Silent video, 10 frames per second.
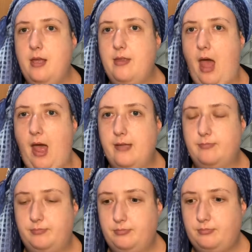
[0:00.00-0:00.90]
that
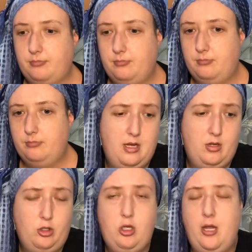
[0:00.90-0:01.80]

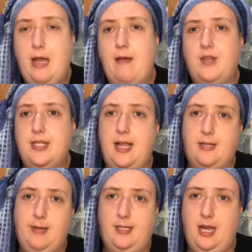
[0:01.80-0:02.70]
you have this
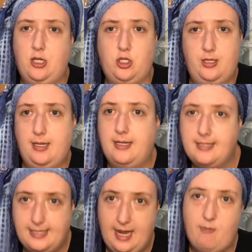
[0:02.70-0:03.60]
expectation, you need to see